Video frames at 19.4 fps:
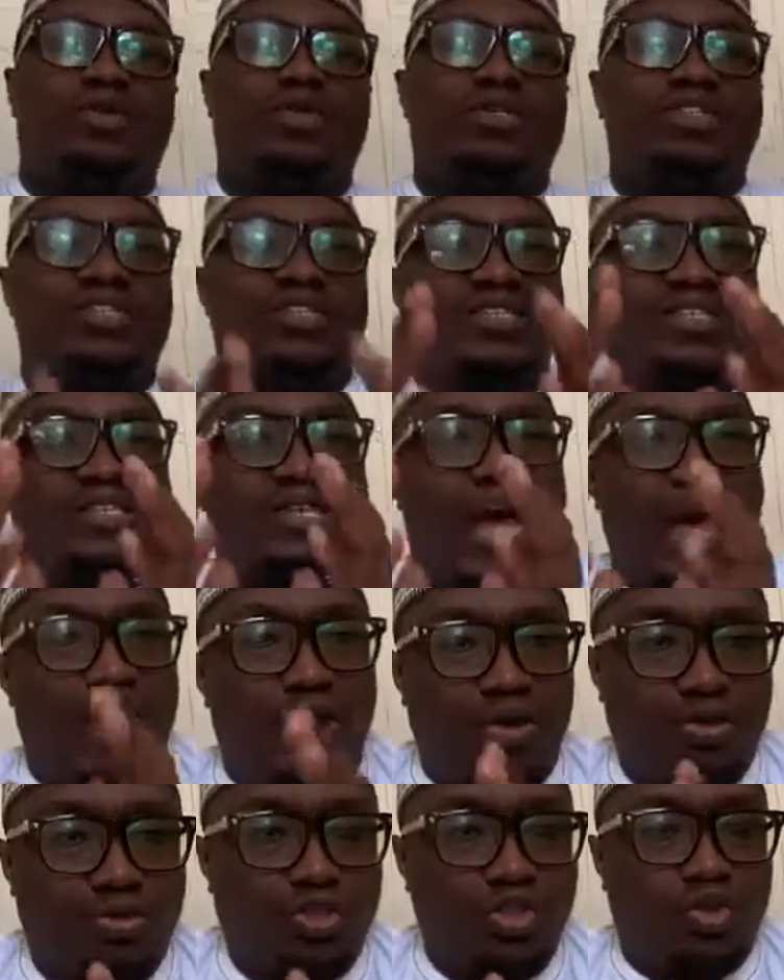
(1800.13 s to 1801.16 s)

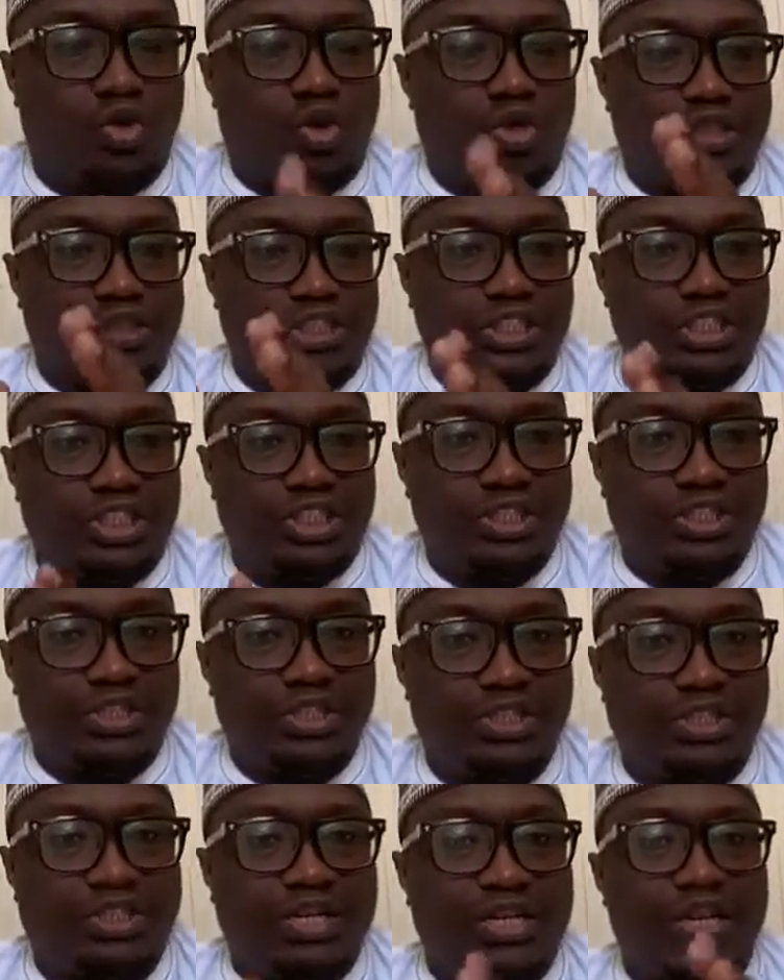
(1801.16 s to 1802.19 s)
sound
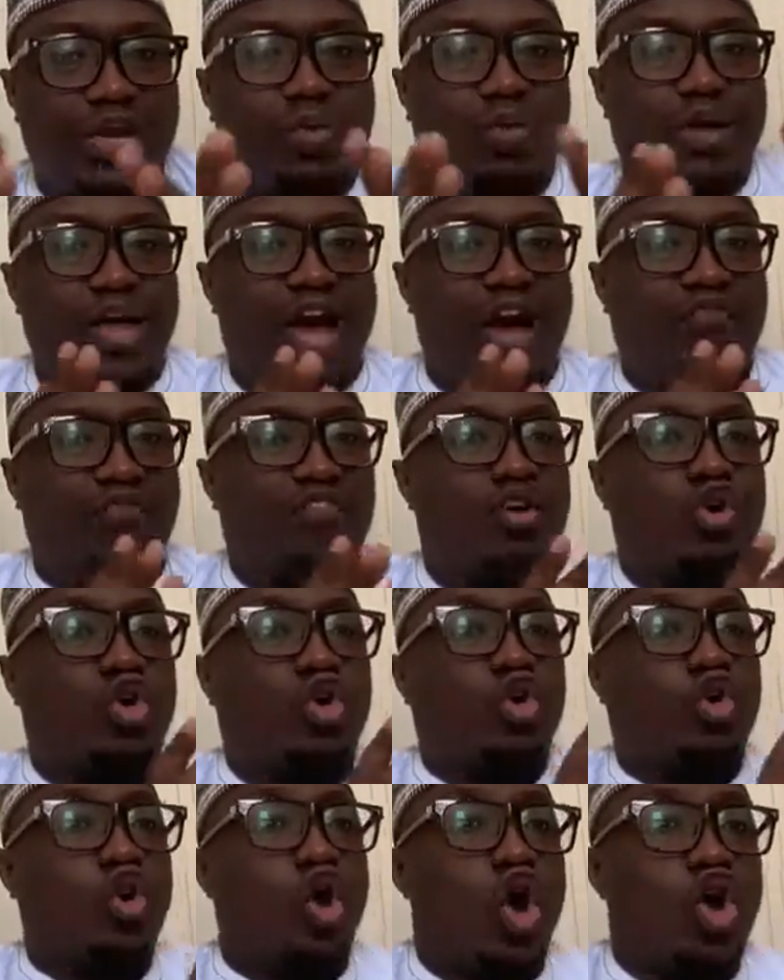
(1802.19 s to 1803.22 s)
conditions and then we have
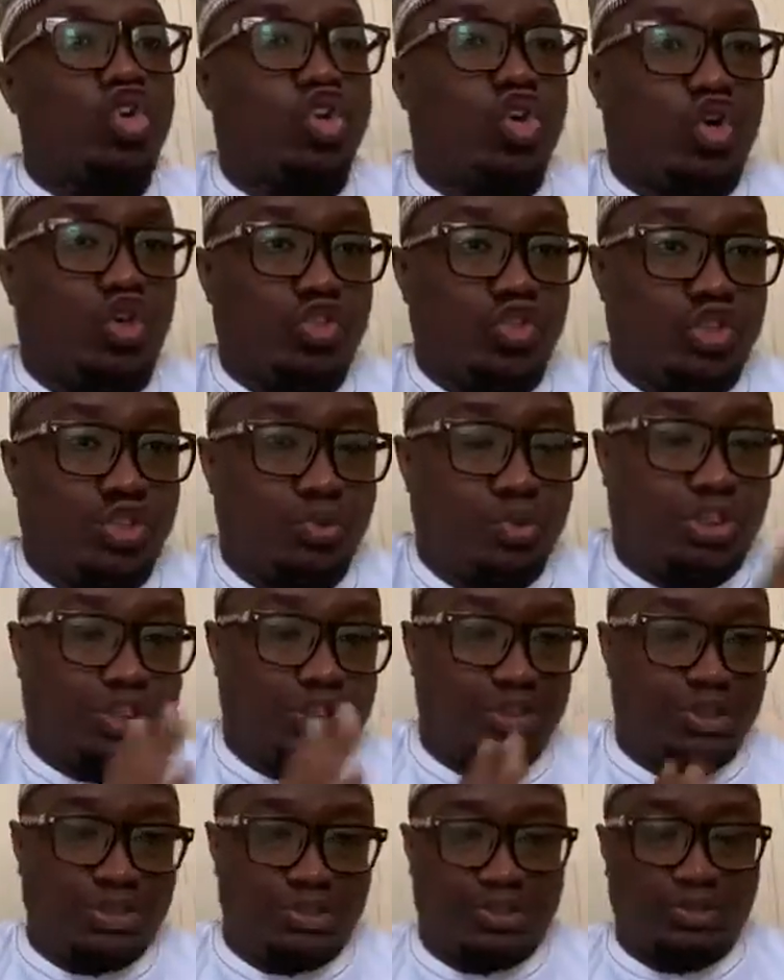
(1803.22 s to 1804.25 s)
wrong
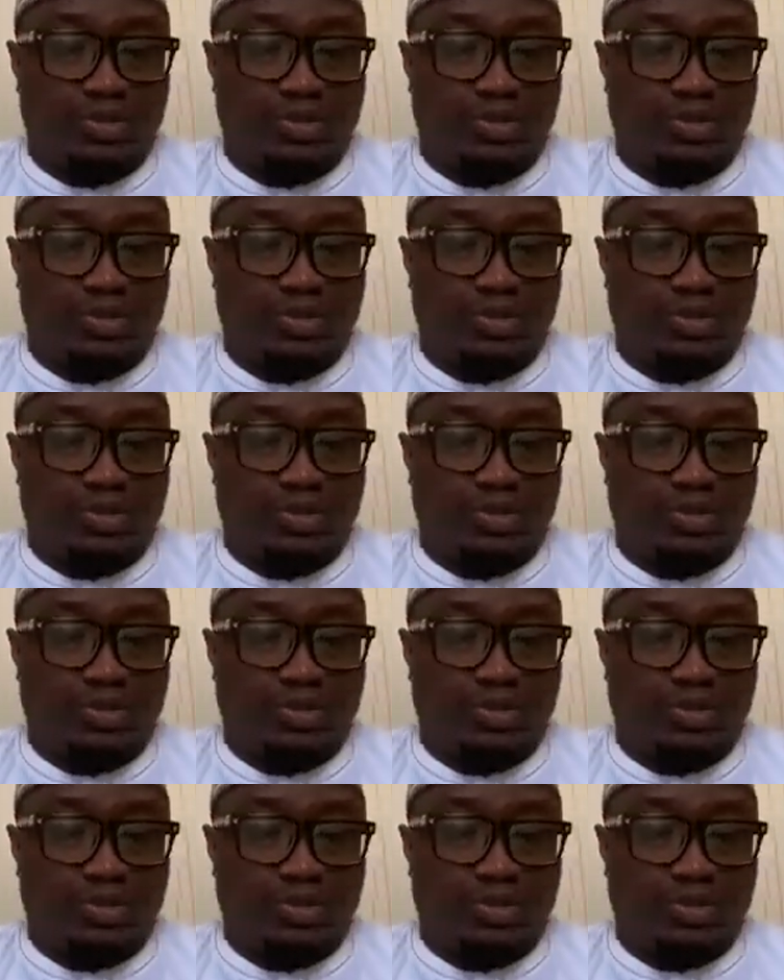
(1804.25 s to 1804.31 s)
conditions.